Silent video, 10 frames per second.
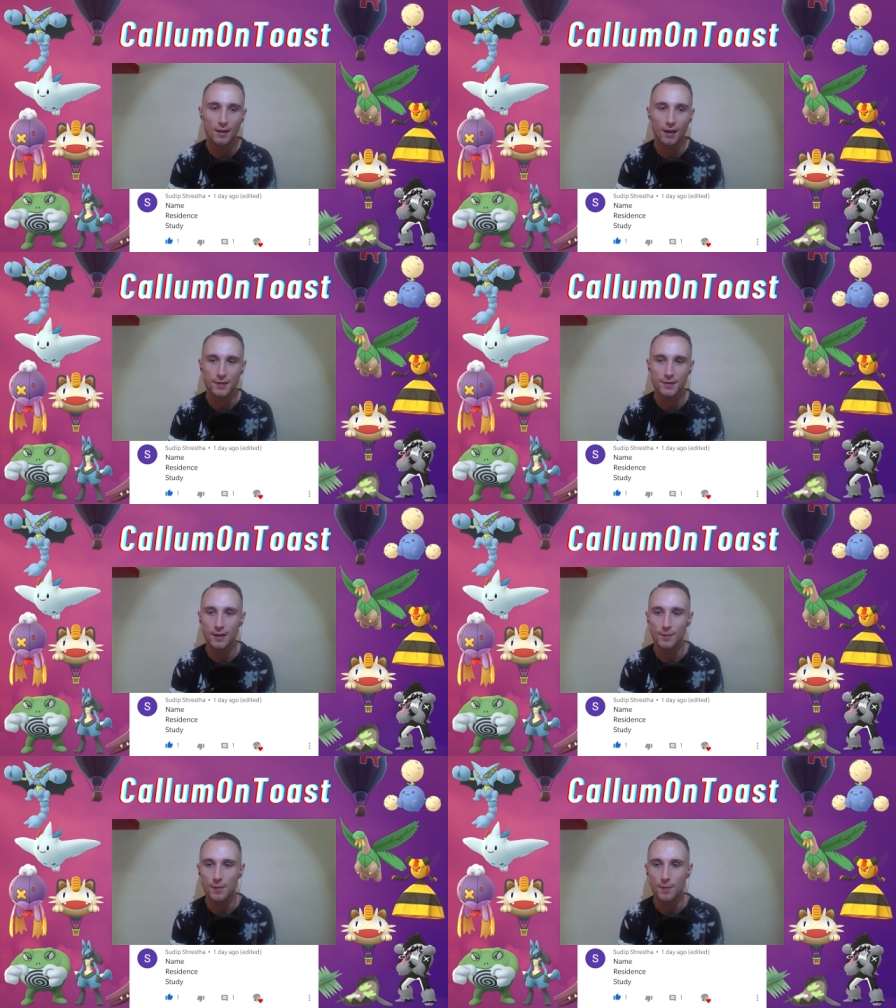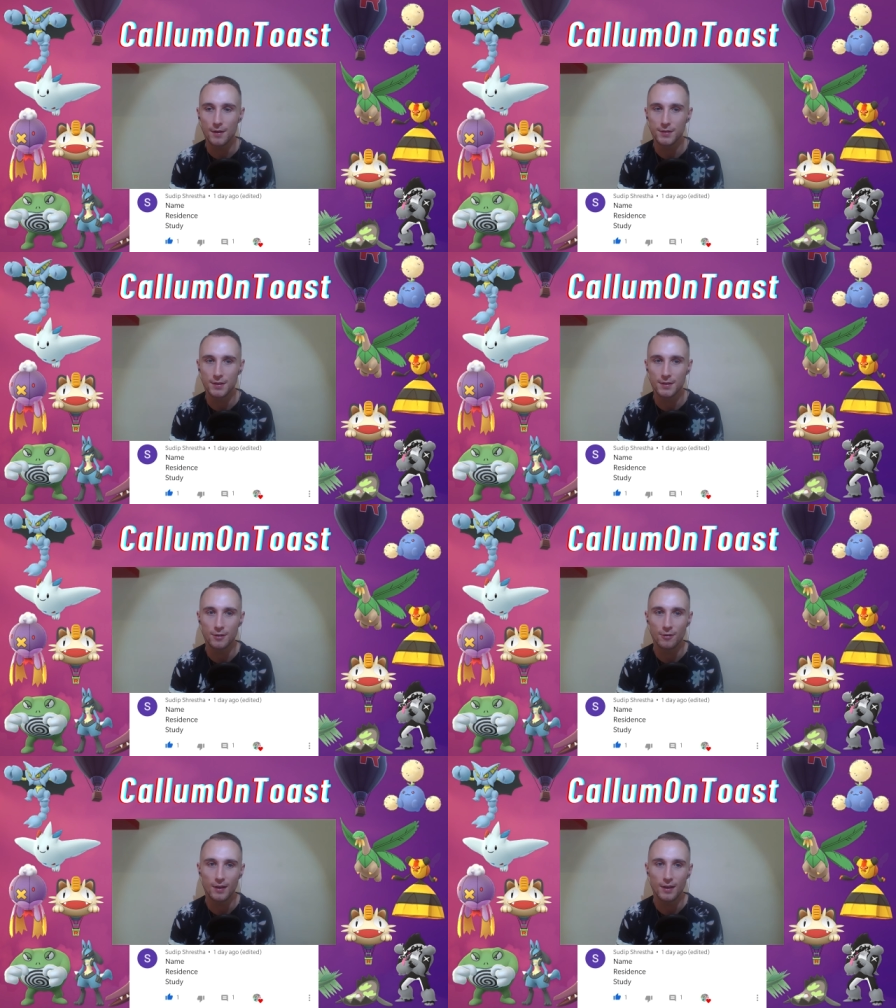I started my master's
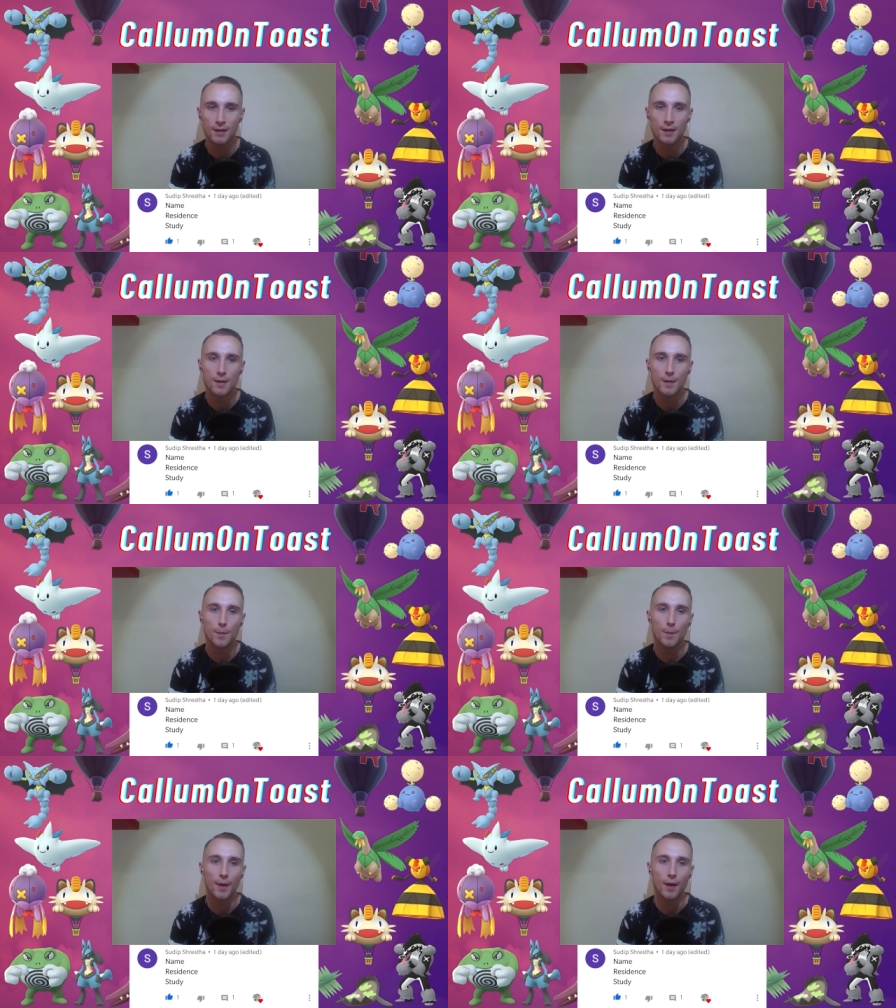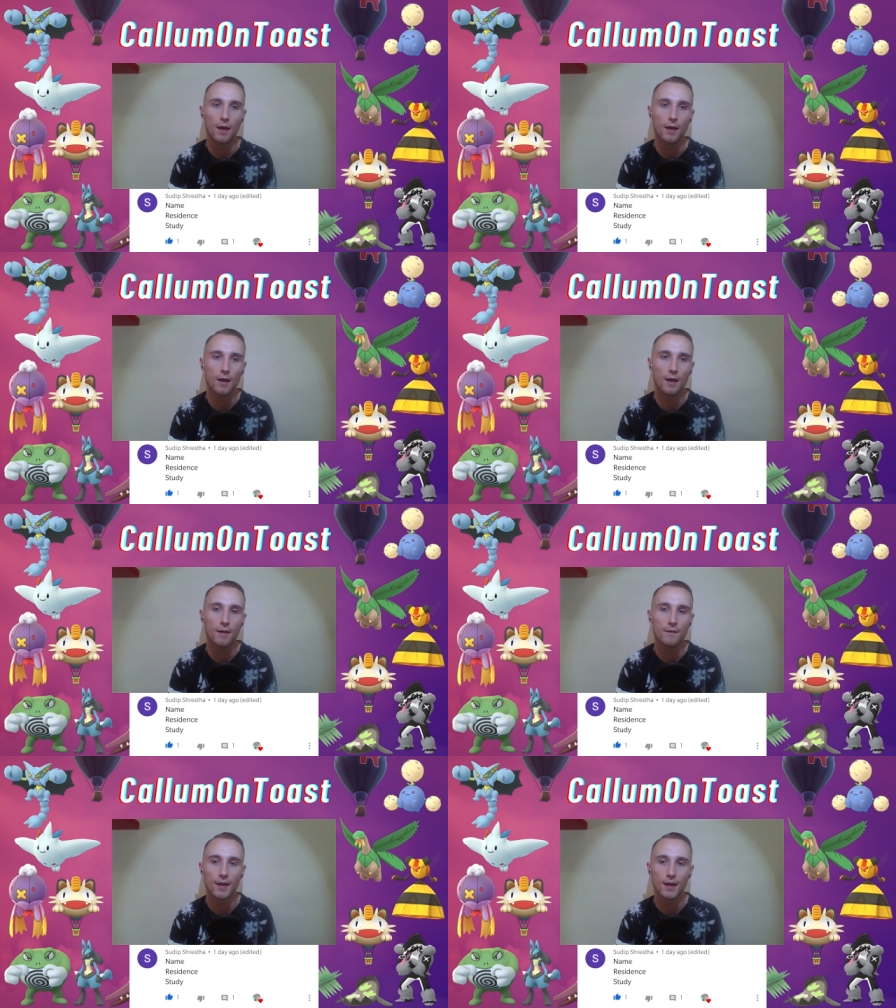degree, but
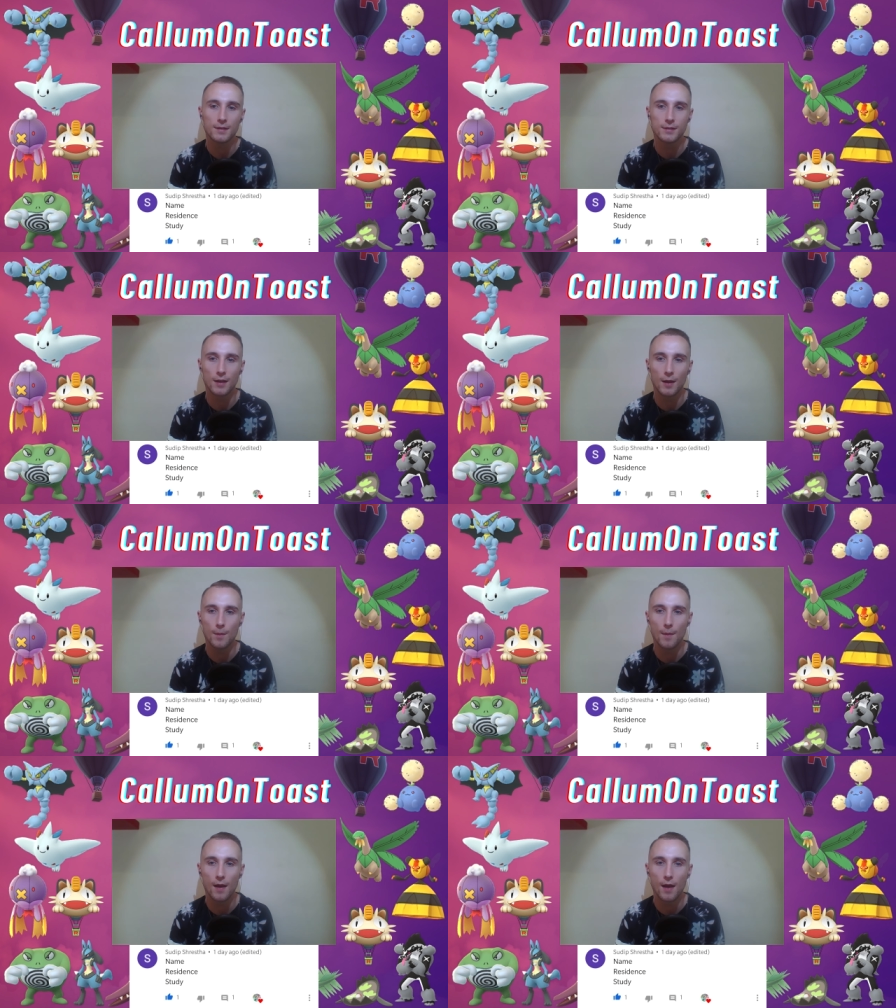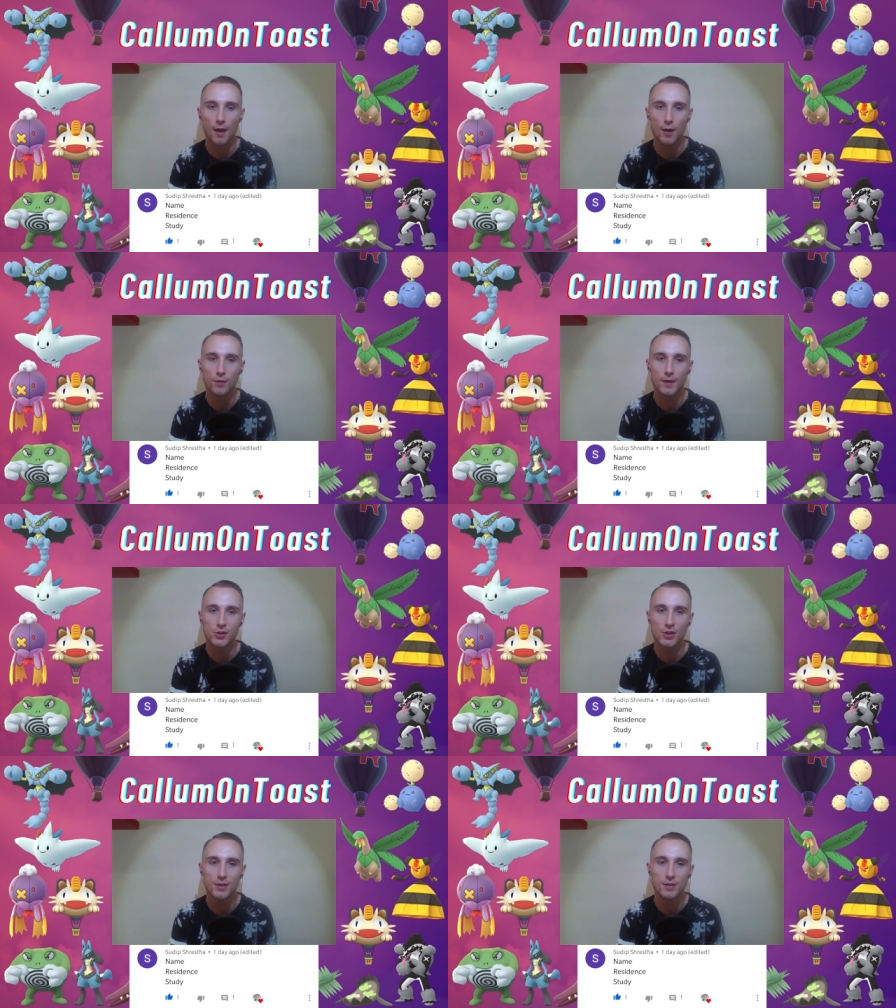I've had some health
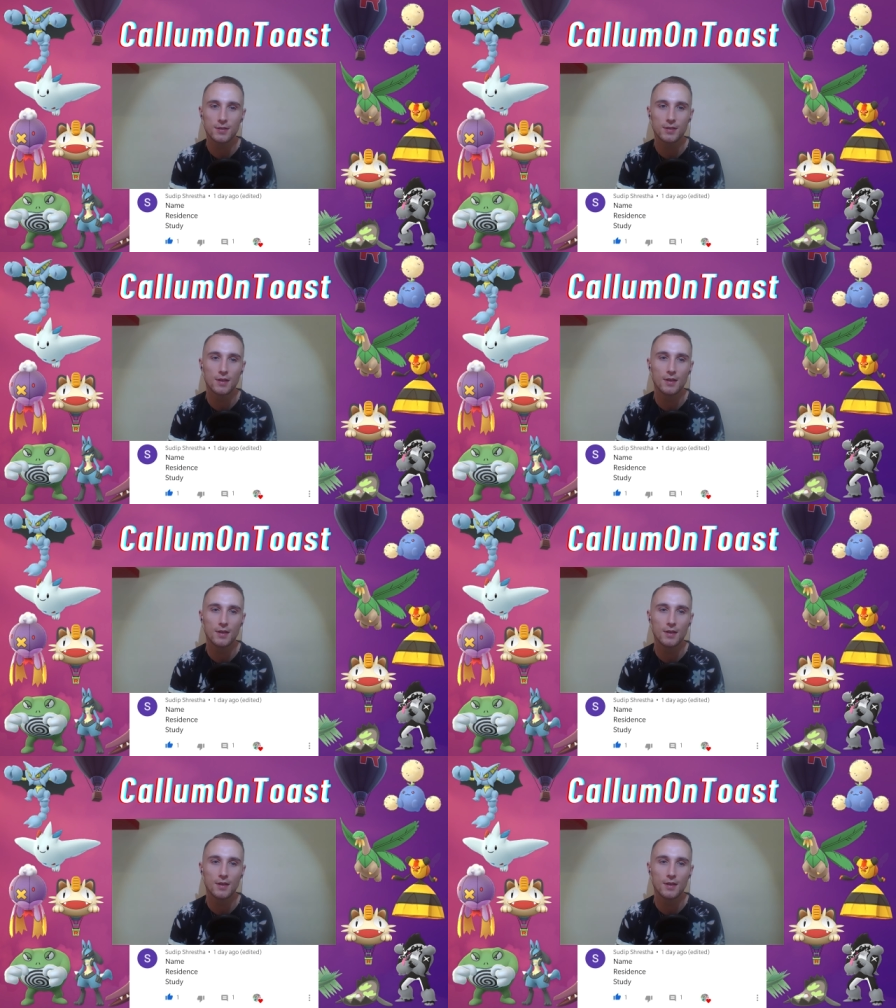issues,